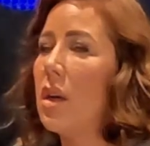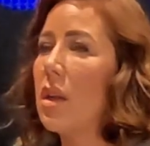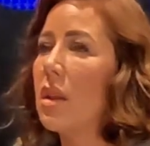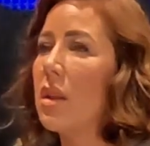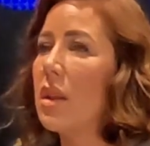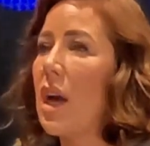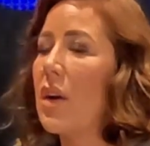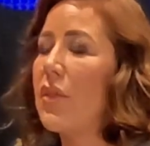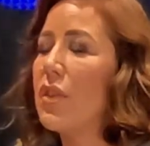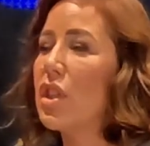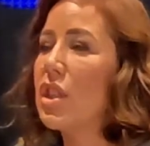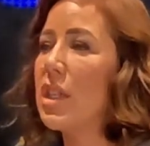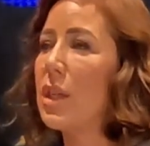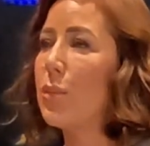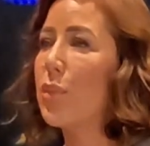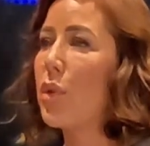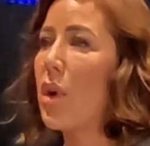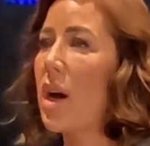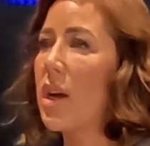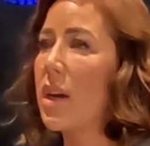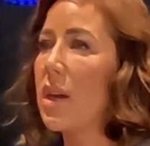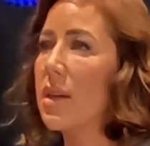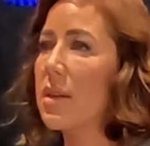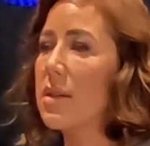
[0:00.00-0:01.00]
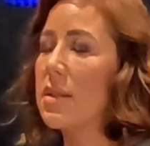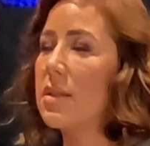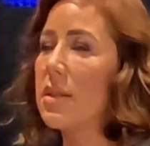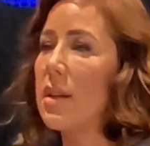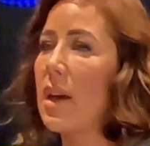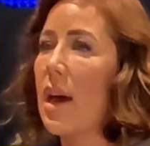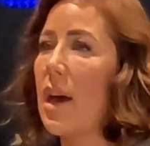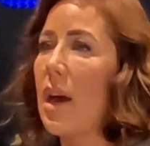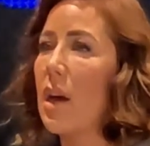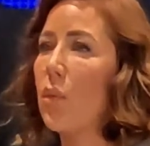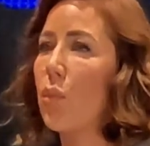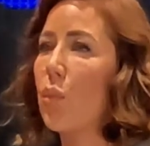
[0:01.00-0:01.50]
leveraging products
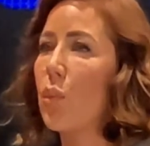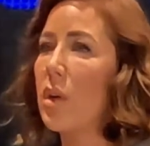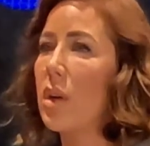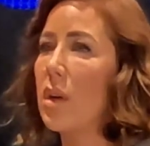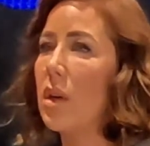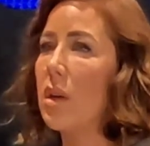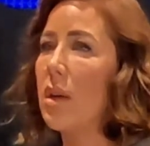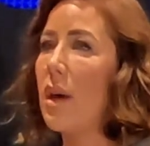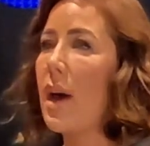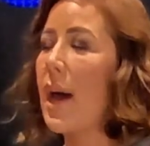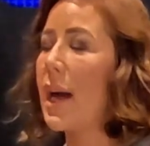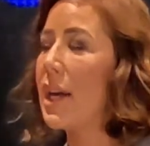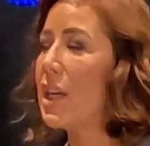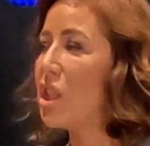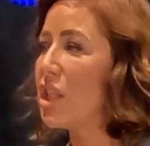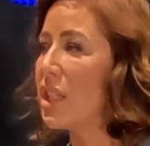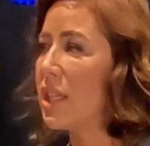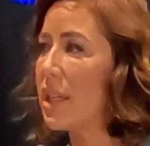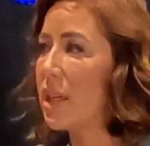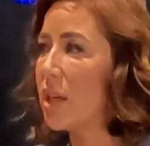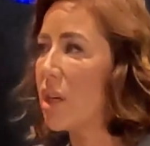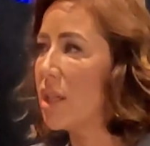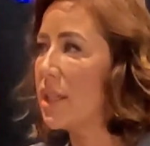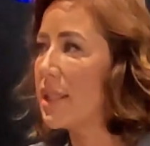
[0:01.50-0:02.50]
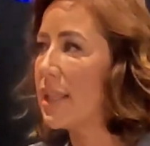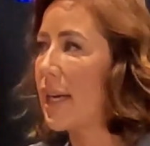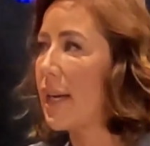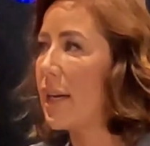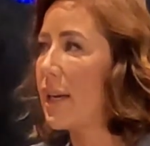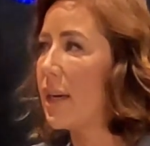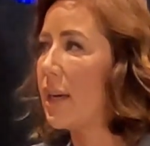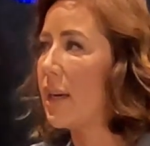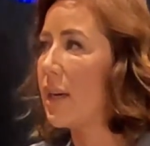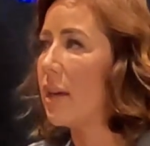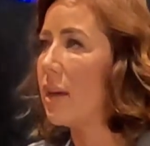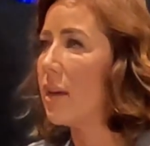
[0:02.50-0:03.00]
that will hygiene our
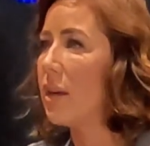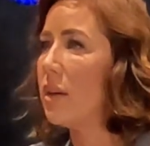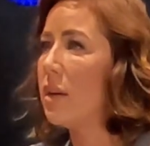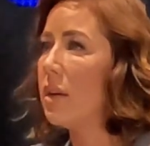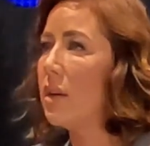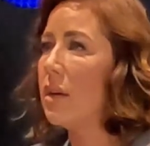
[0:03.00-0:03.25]
data,